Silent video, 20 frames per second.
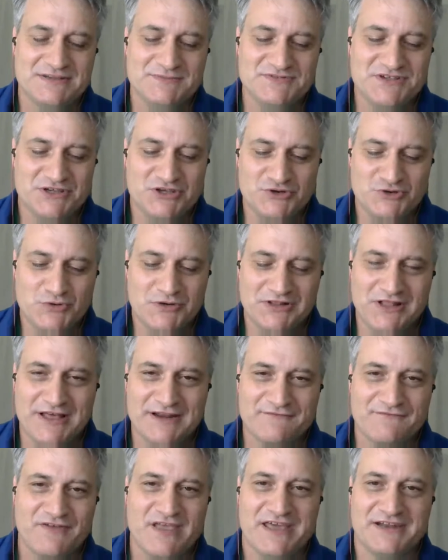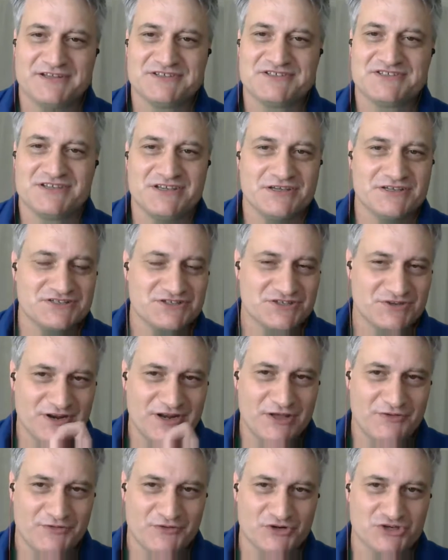like you do a lot of fantasy. Is there
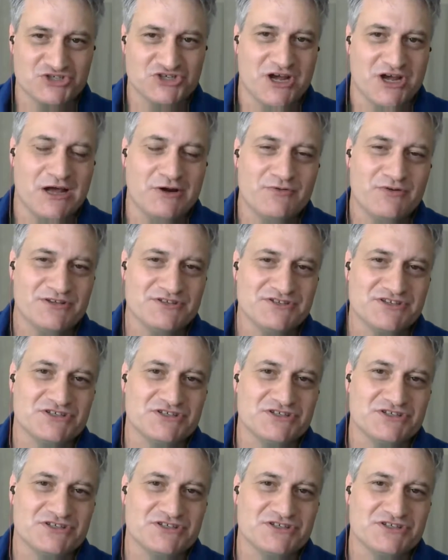any other genres